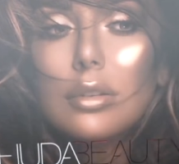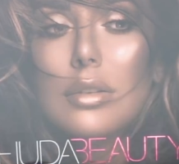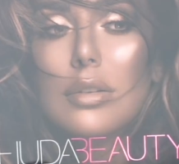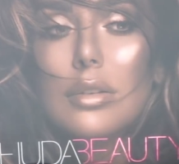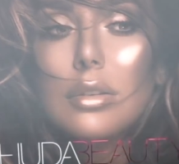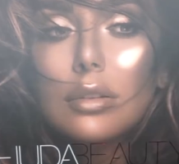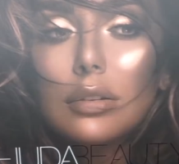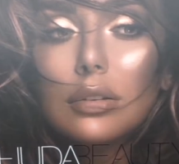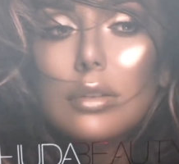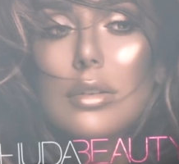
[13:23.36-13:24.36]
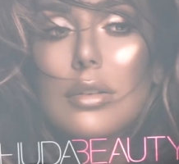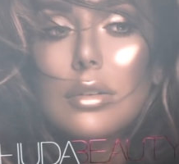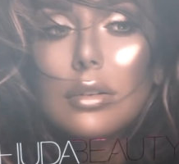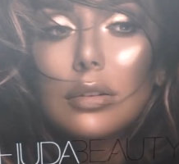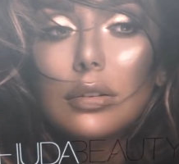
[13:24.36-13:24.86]
I just like when you move it,
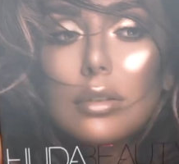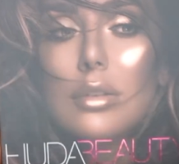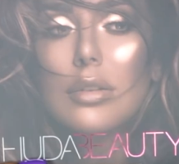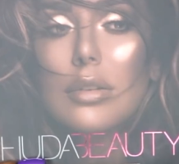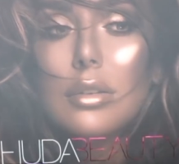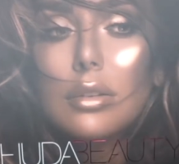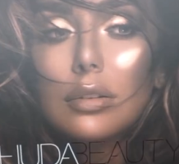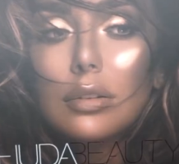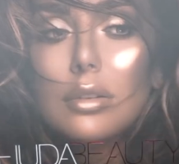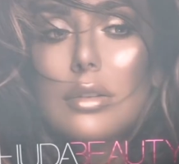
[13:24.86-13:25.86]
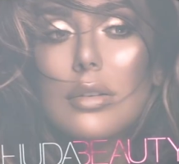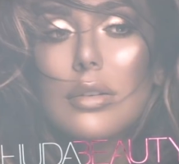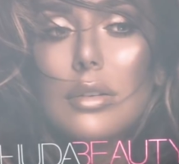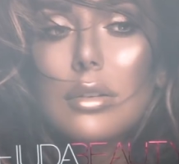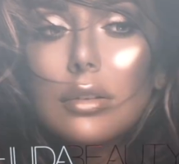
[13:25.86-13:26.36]
the way it
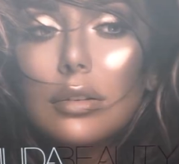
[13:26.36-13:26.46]
glows.